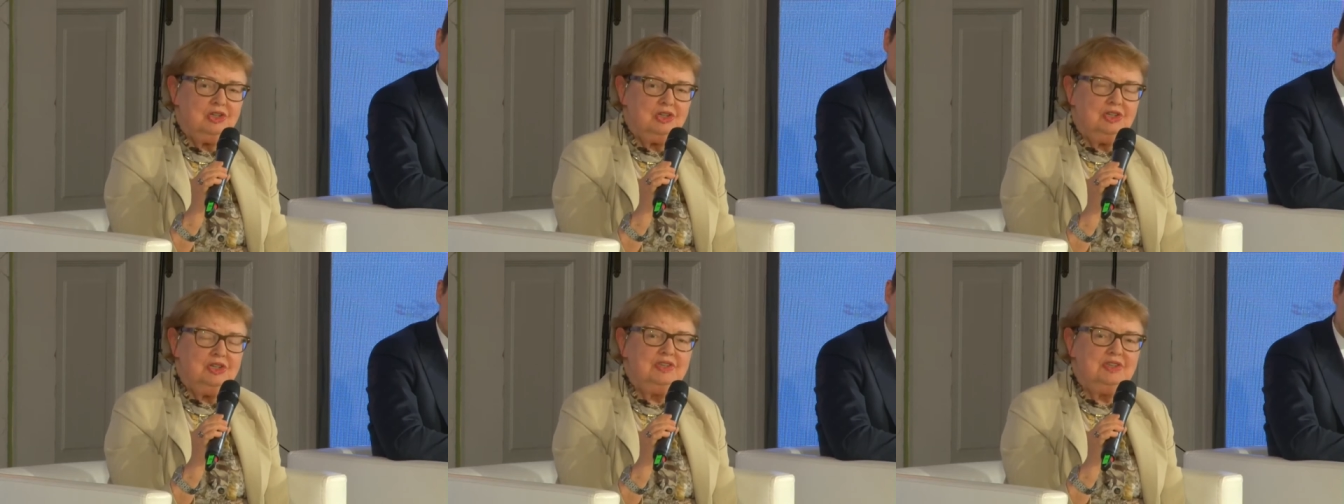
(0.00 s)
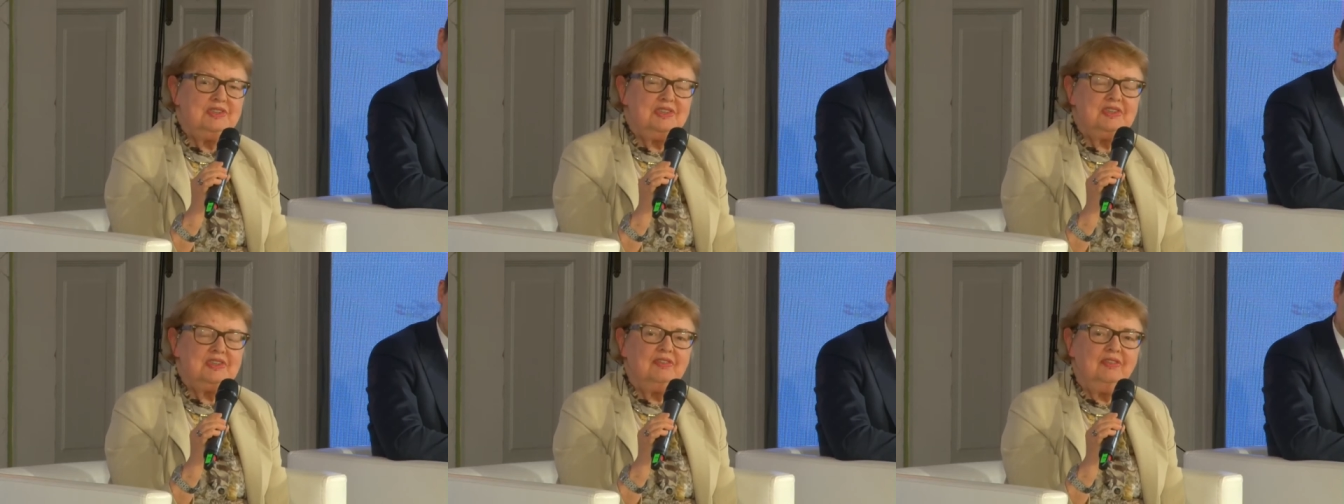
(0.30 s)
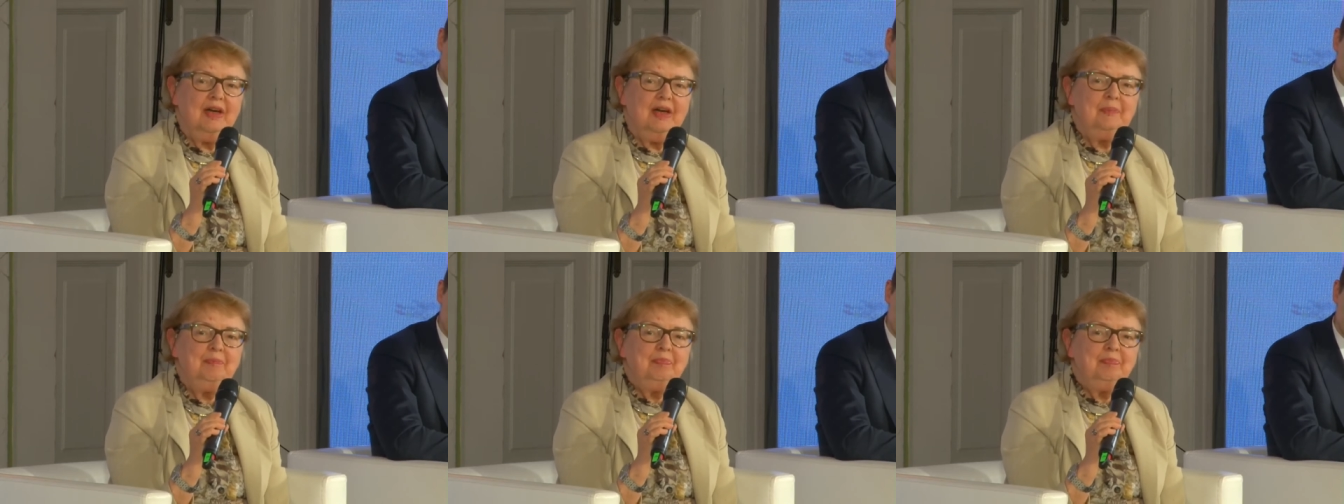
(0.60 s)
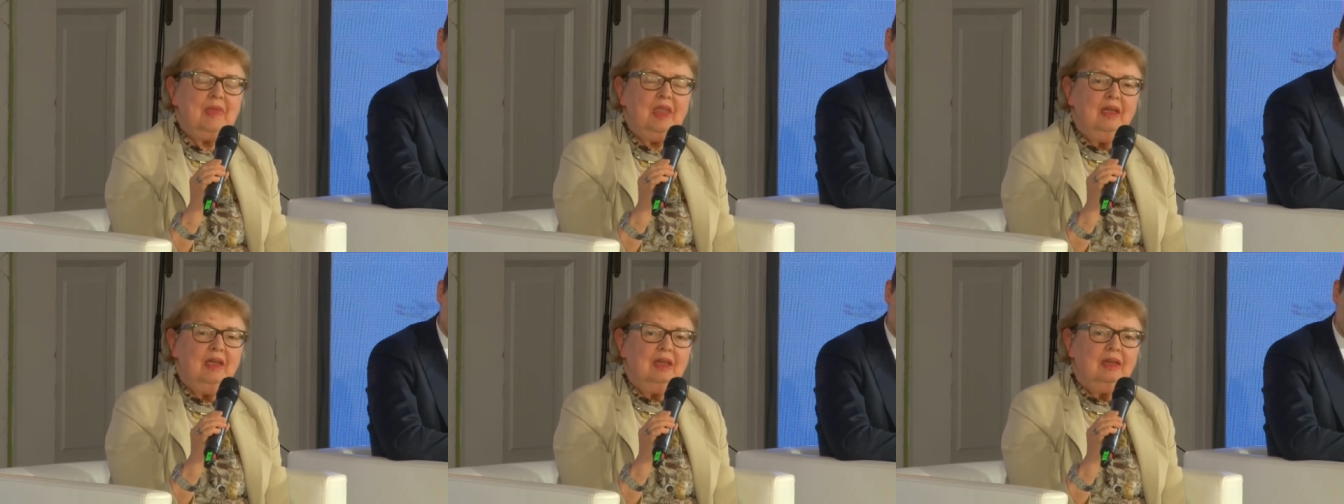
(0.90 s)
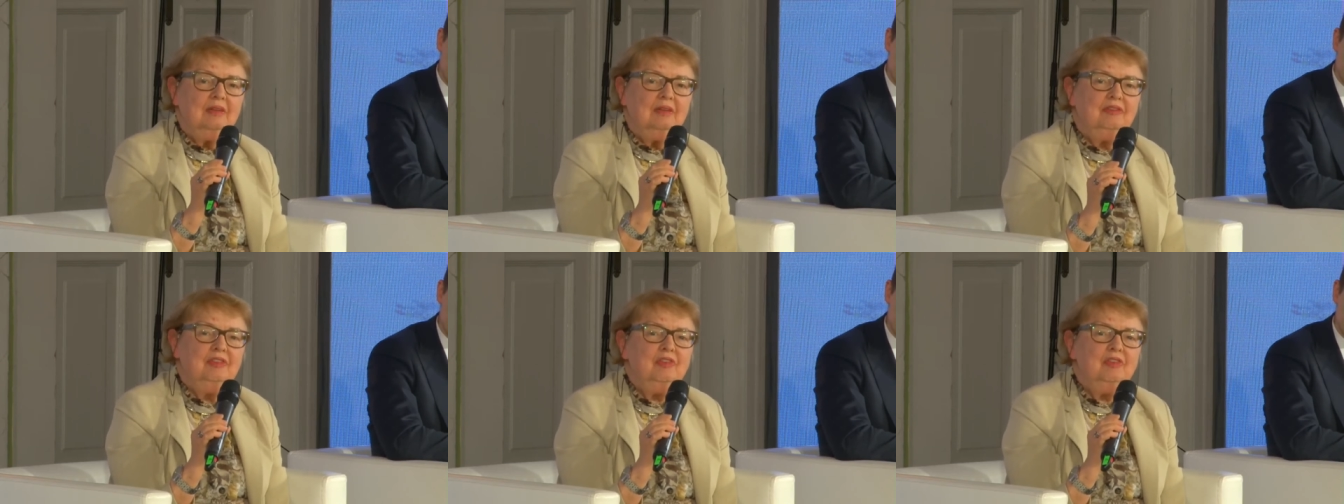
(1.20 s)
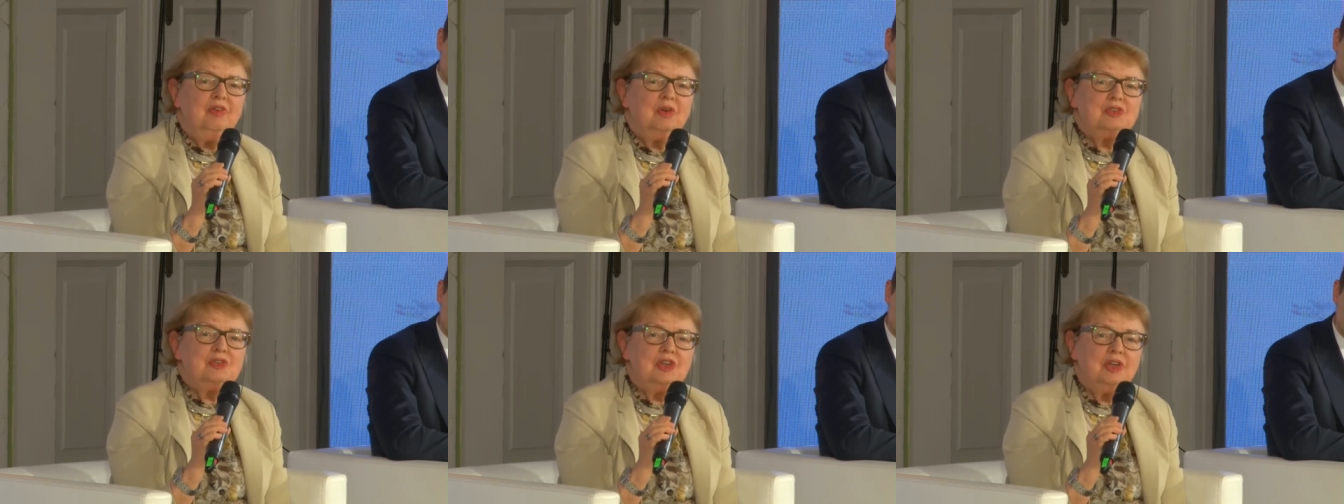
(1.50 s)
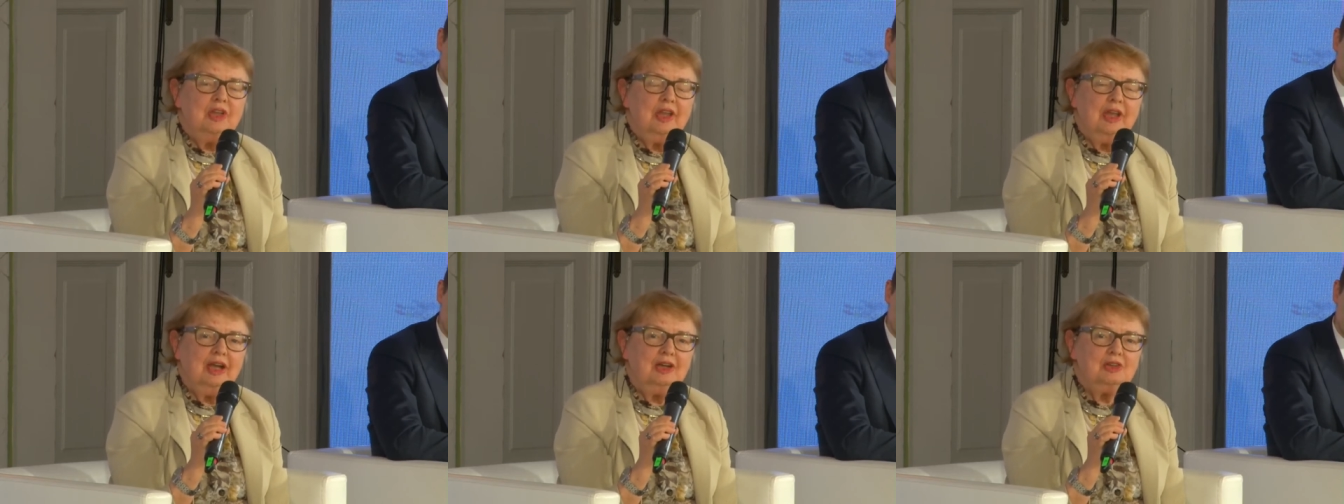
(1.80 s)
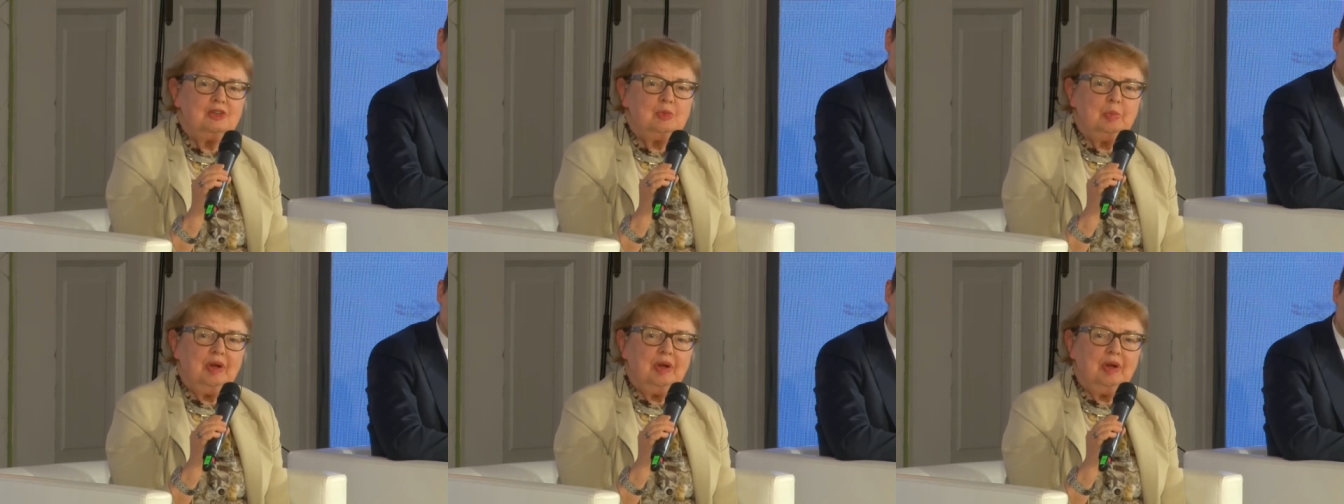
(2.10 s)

material catalog of this